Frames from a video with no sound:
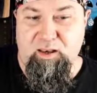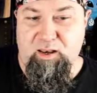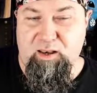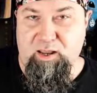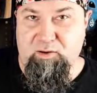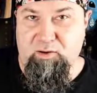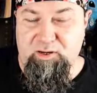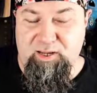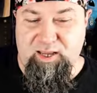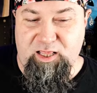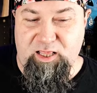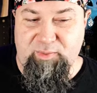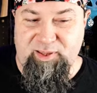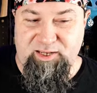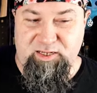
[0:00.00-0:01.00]
Now on to
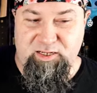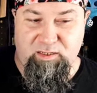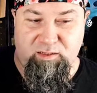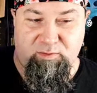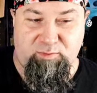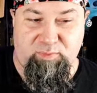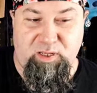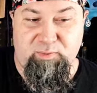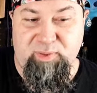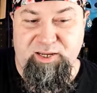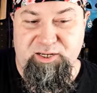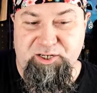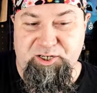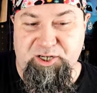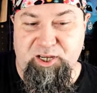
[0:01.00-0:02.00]
elemental. Blood
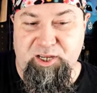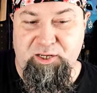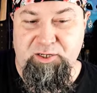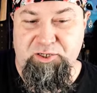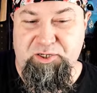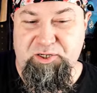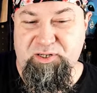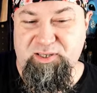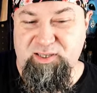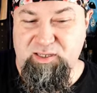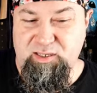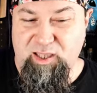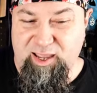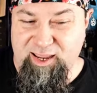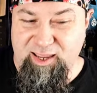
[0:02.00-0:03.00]
magic changed
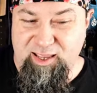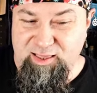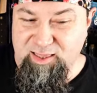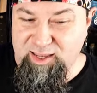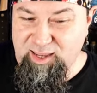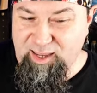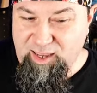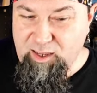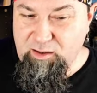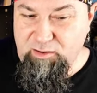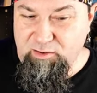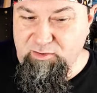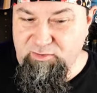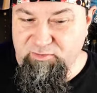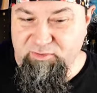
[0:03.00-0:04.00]
slightly
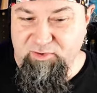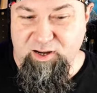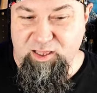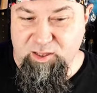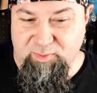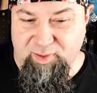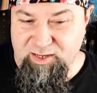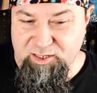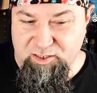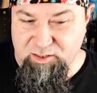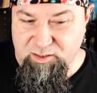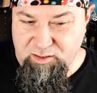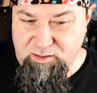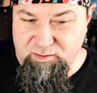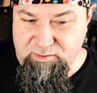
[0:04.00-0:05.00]
for
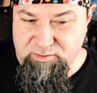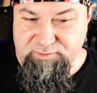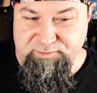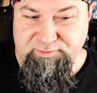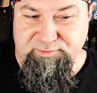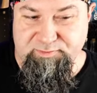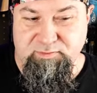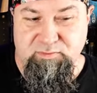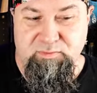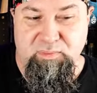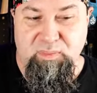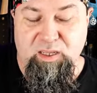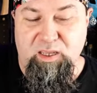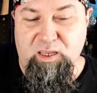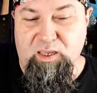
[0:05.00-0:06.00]
elemental.
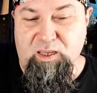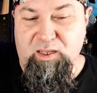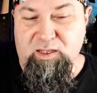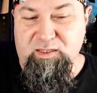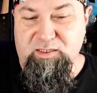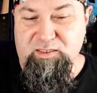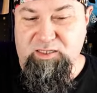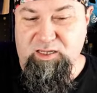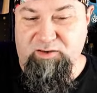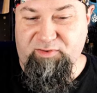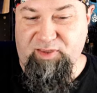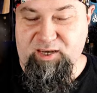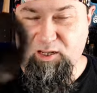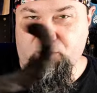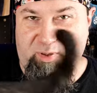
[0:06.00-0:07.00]
Instead
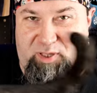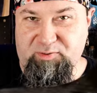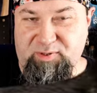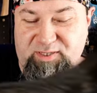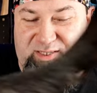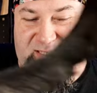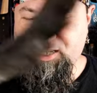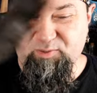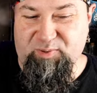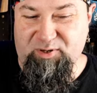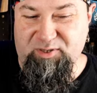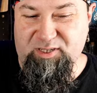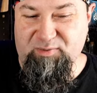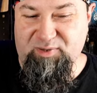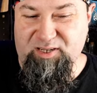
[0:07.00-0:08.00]
of gaining plus one status
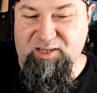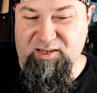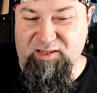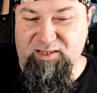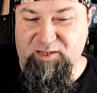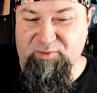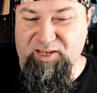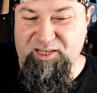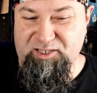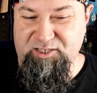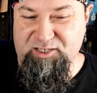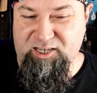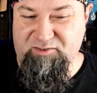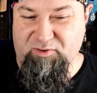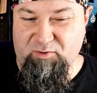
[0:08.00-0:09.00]
bonus to intimidation
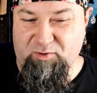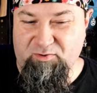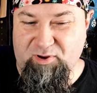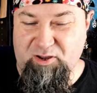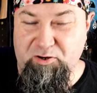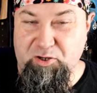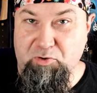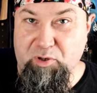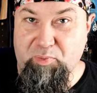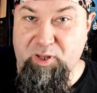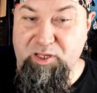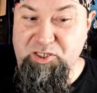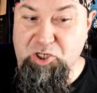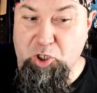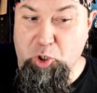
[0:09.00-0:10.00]
checks for one round, you get
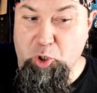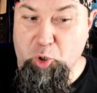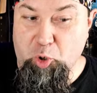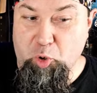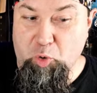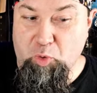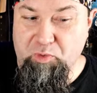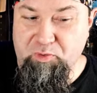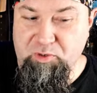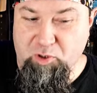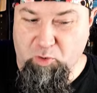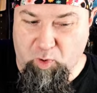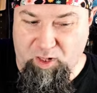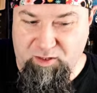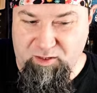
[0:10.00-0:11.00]
plus two.
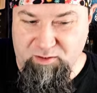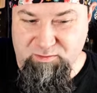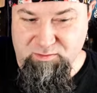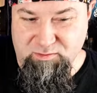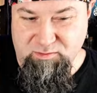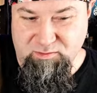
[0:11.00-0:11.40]
You're welcome.